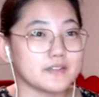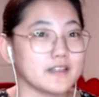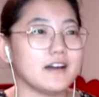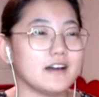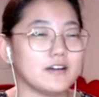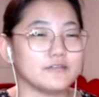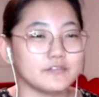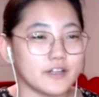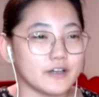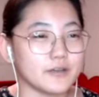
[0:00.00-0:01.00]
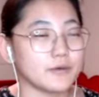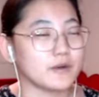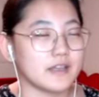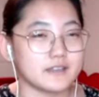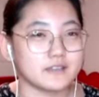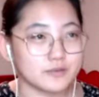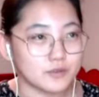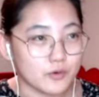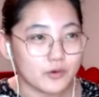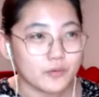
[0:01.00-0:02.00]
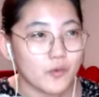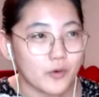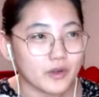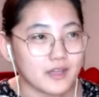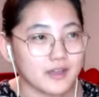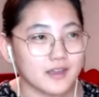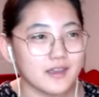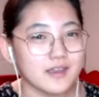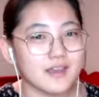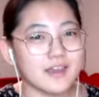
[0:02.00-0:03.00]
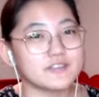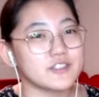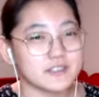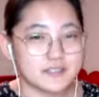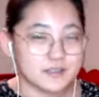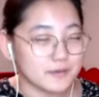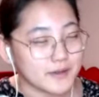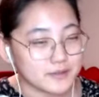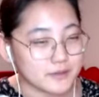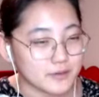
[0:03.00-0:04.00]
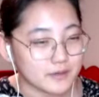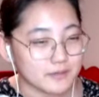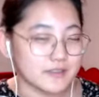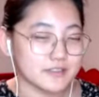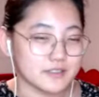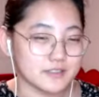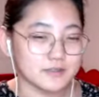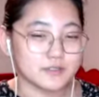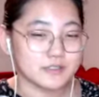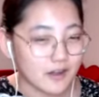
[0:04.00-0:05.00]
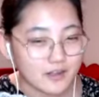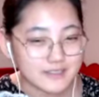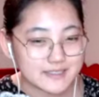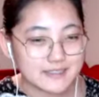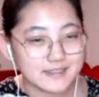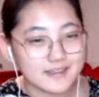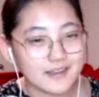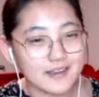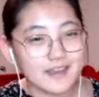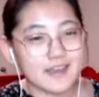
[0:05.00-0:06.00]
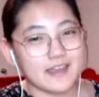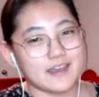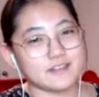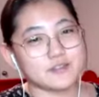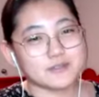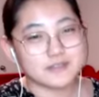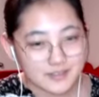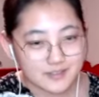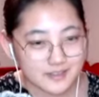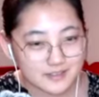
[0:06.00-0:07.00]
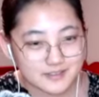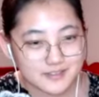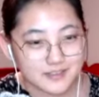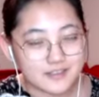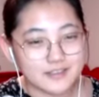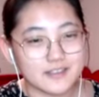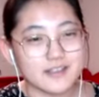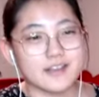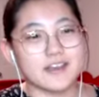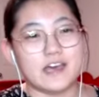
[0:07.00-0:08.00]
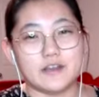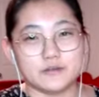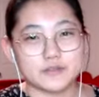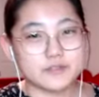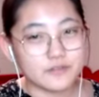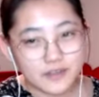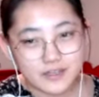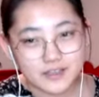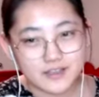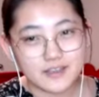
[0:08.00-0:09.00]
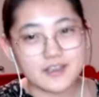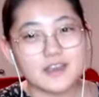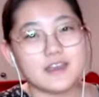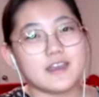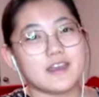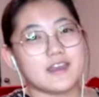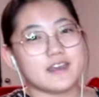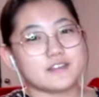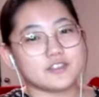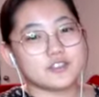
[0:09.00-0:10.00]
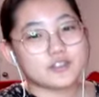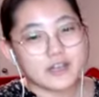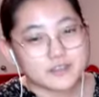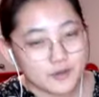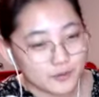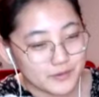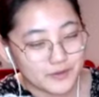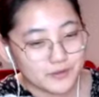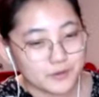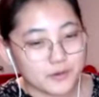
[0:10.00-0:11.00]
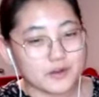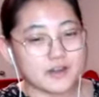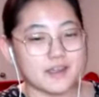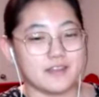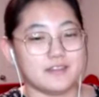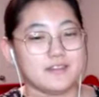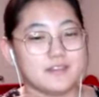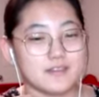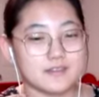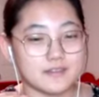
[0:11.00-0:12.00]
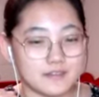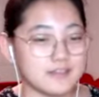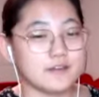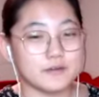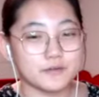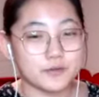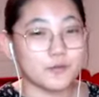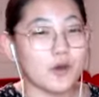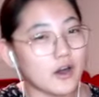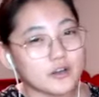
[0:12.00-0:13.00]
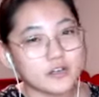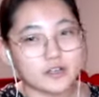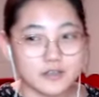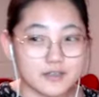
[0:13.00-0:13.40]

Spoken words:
like a flood or a storm warning, and she still went to work because she was called in and she was stuck in a tunnel and it was flooding, and she tried to open the door and the water